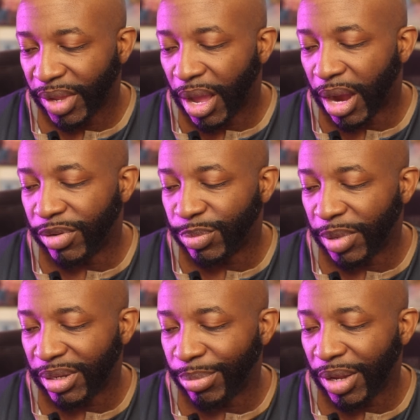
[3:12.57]
I
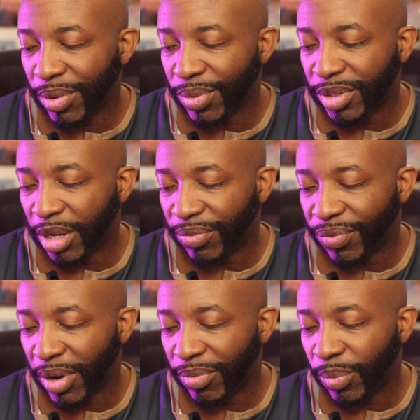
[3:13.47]
respect a man who is
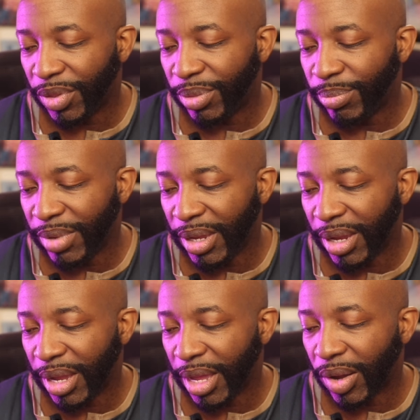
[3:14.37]
upfront with
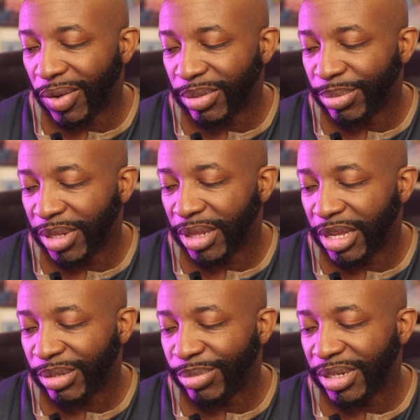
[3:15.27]
me and ultimately
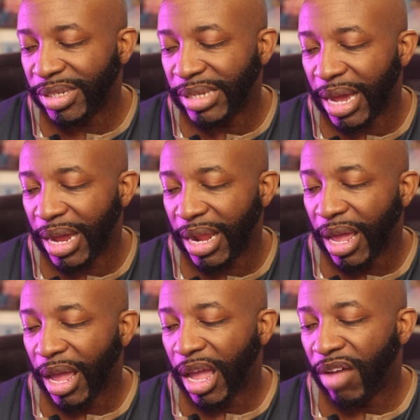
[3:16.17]
lets me decide
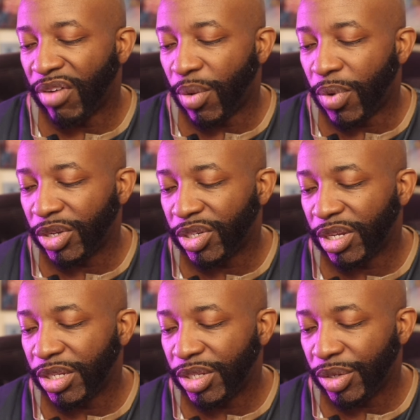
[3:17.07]
if I want to
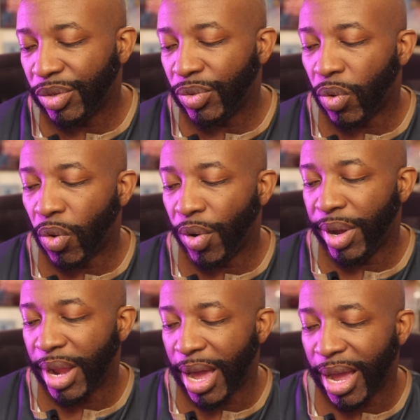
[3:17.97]
continue or
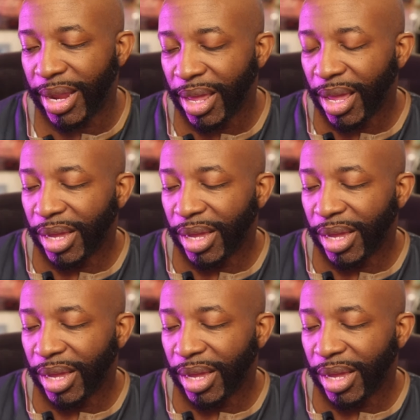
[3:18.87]
not.